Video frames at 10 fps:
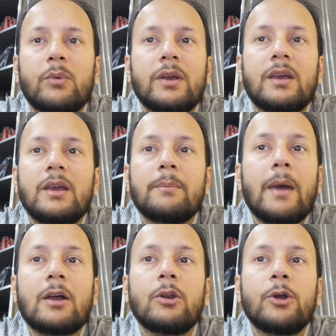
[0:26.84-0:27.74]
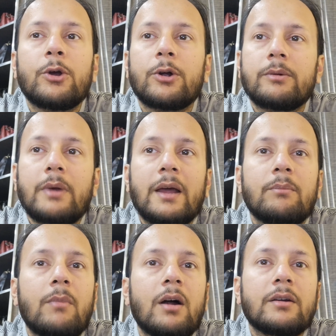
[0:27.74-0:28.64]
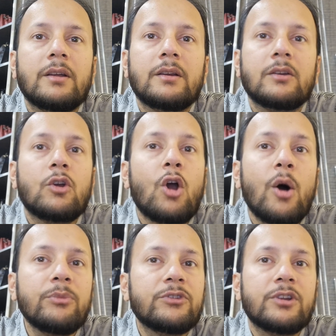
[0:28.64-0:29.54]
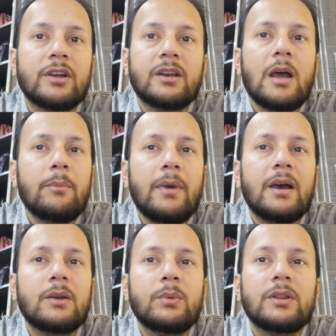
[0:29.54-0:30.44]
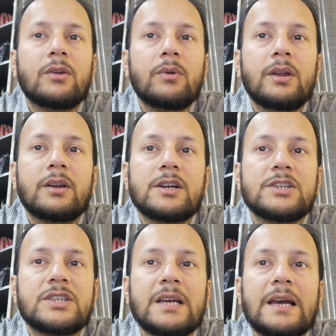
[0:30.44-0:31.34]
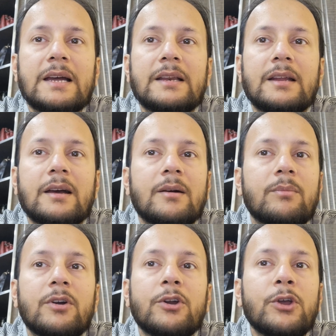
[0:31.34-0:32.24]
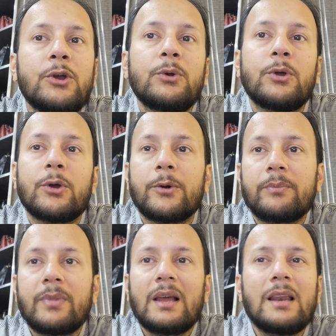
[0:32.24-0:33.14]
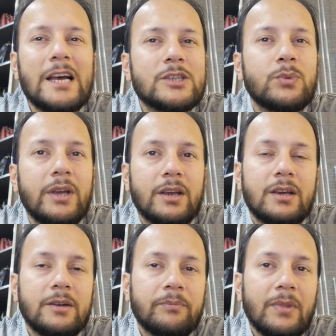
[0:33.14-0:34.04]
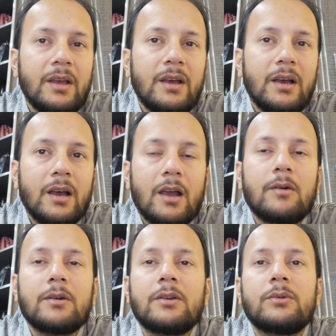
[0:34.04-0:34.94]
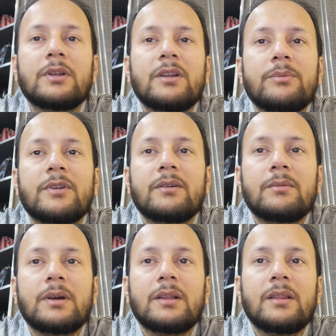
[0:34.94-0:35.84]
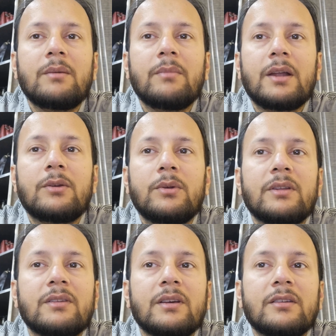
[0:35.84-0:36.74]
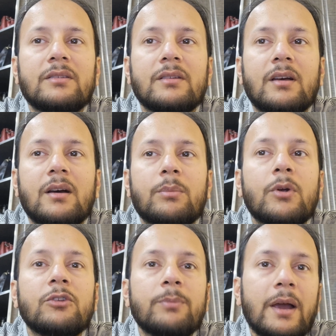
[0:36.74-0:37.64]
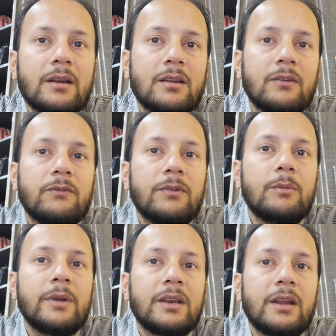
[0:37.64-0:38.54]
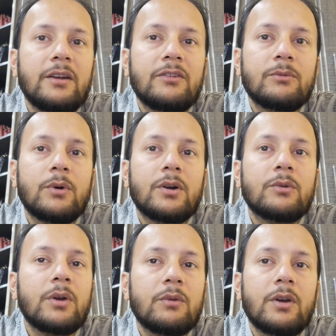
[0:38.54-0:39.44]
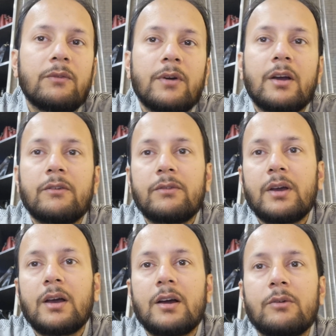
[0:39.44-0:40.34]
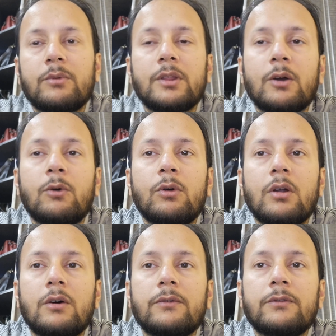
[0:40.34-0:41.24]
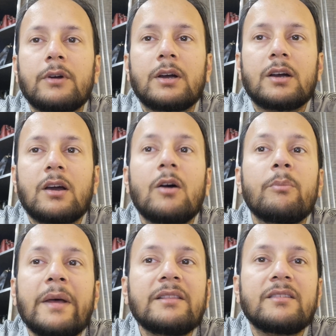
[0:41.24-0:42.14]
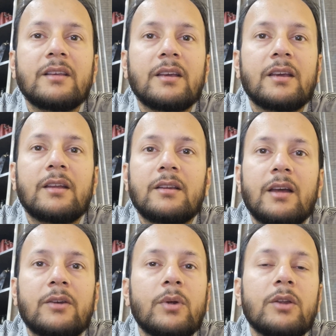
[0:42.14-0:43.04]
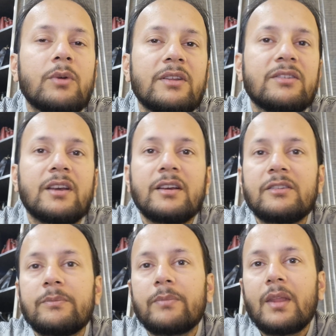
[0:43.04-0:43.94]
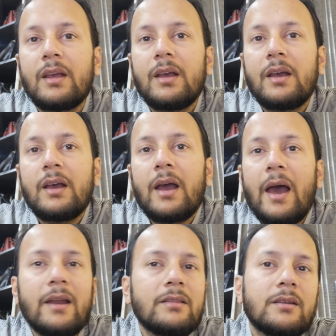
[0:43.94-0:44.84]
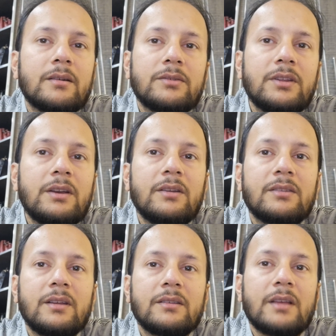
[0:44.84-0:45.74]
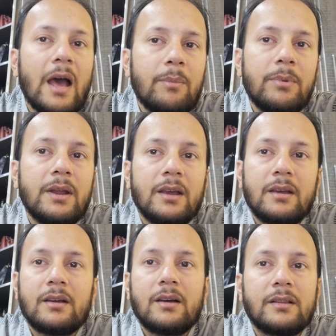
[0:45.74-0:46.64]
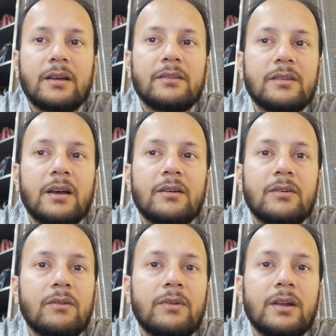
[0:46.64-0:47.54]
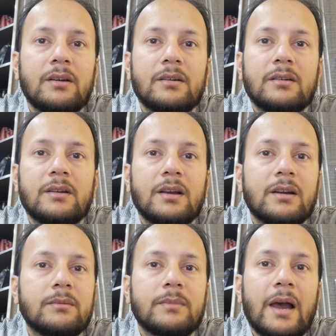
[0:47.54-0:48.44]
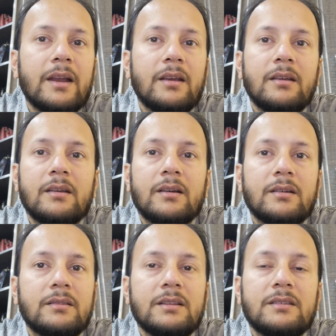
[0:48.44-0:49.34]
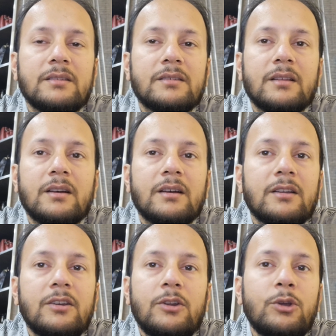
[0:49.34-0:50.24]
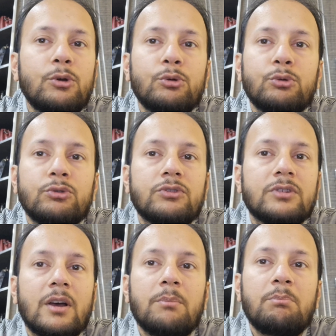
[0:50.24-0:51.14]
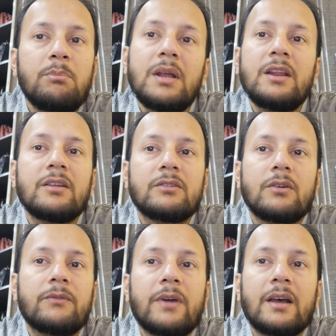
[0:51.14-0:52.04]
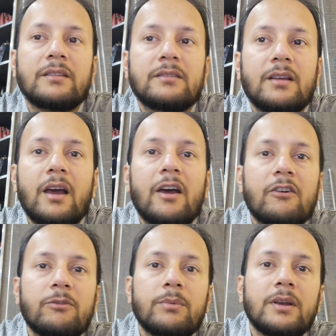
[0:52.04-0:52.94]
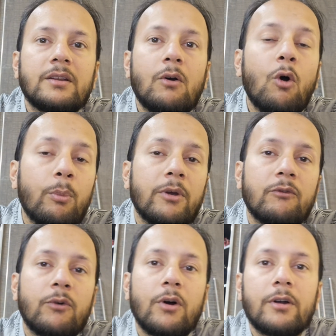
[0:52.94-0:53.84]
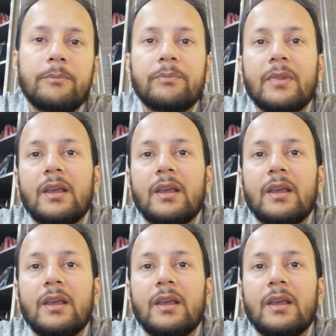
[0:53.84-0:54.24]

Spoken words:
Vicky McClure and Martin Compston met with creator Jed Mercurio last week. According to the Tipster, they met to discuss prospective filming dates for 2025 with the goal of commencing in 2026. Another series is happening, the insider revealed, adding, this is the news millions of fans have been hoping for.